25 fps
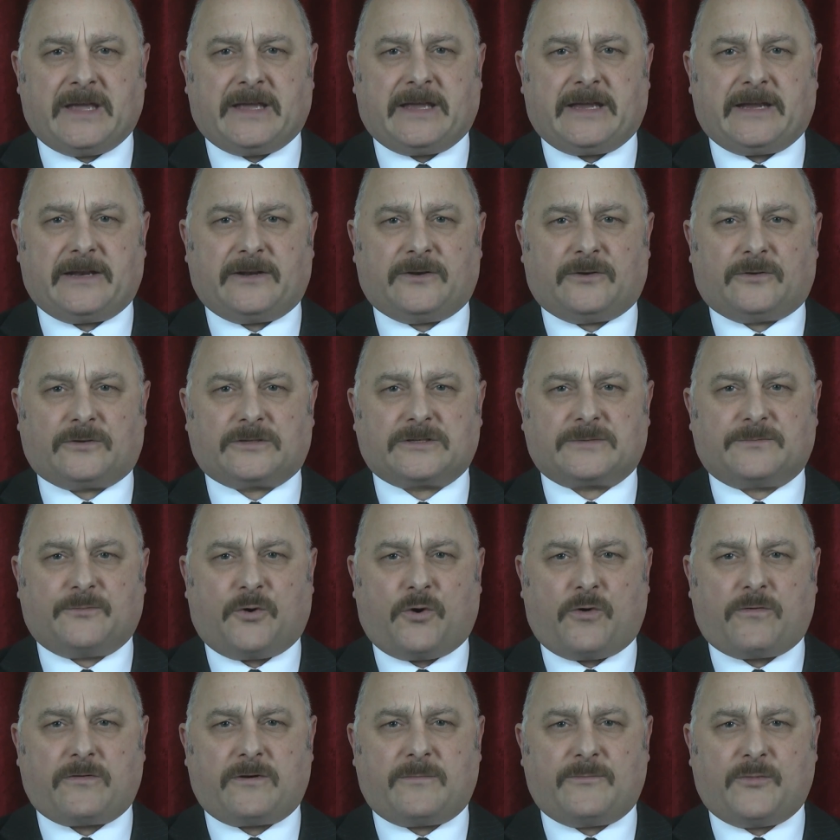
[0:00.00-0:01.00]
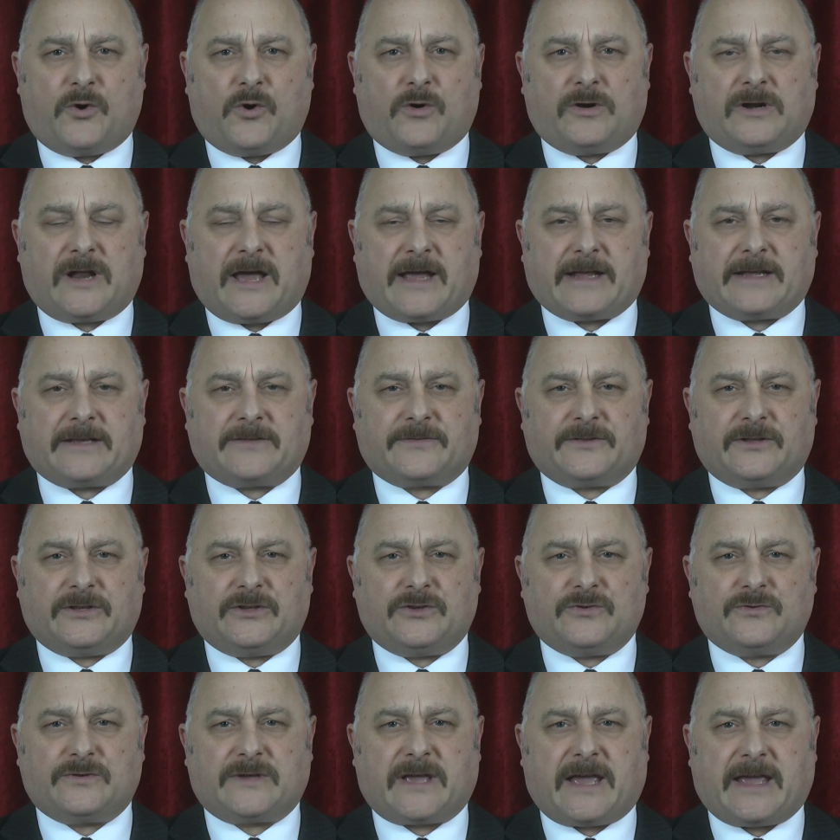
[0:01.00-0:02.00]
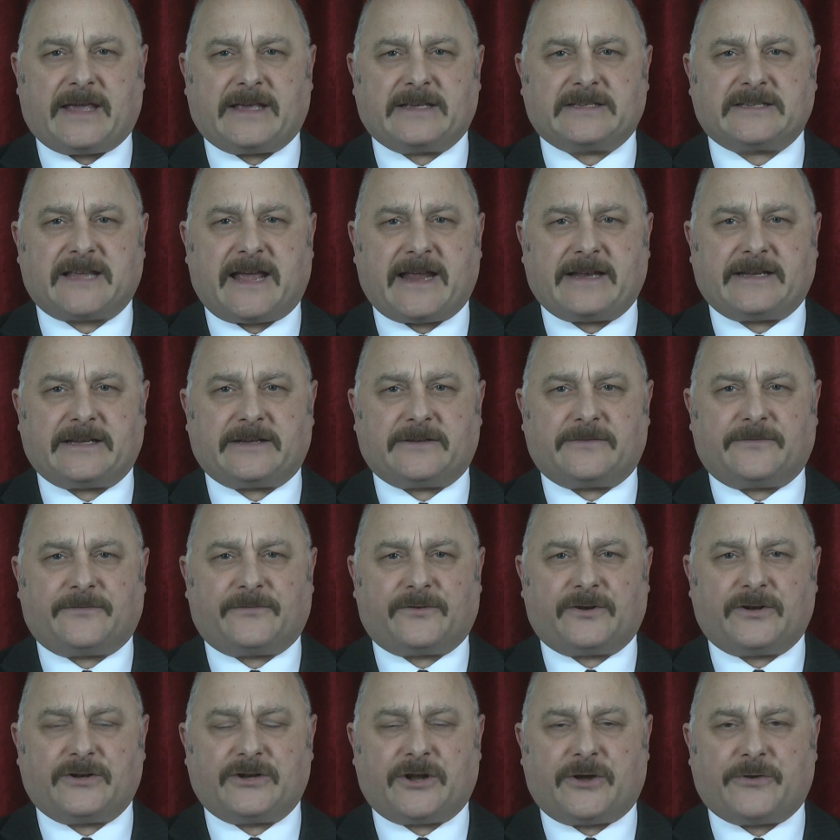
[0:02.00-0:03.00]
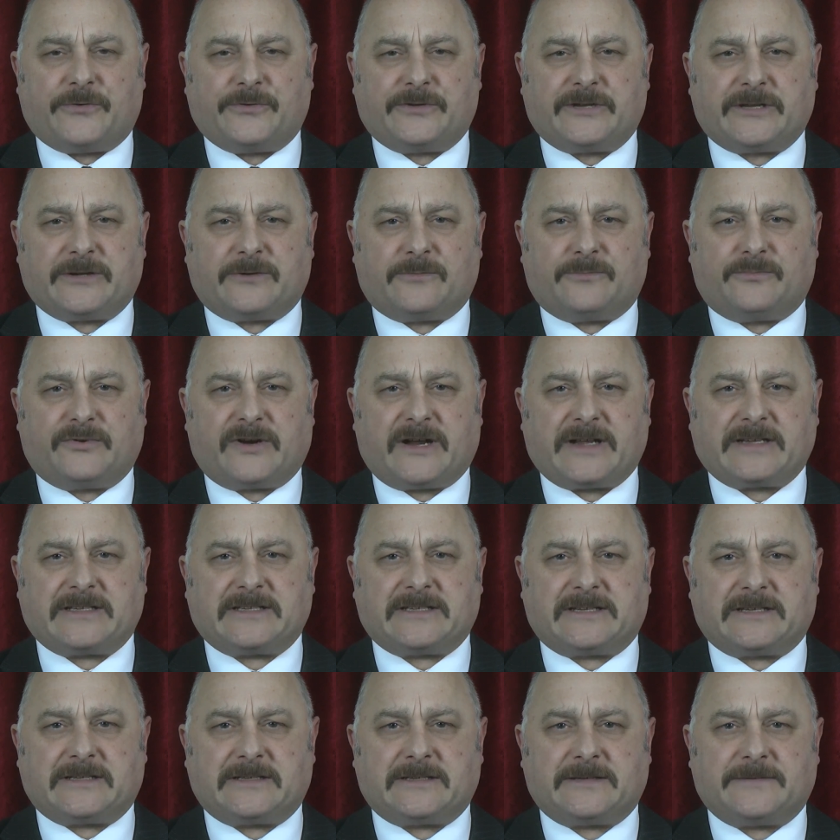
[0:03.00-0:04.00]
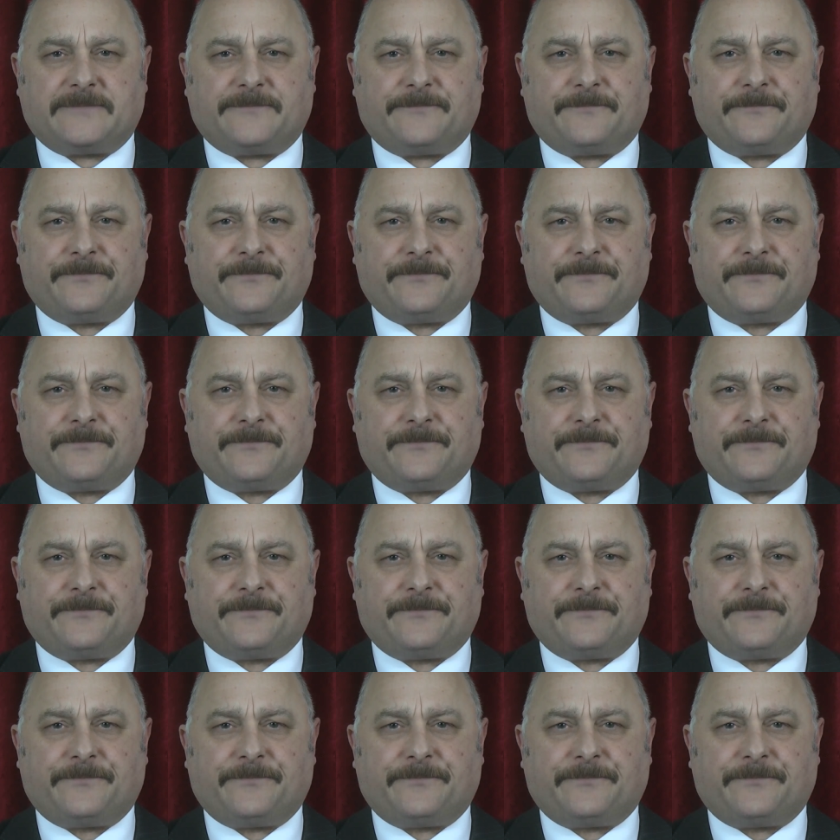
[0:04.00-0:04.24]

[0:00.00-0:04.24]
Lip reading: it looks more and more like the UK is headed for a no-deal Brexit.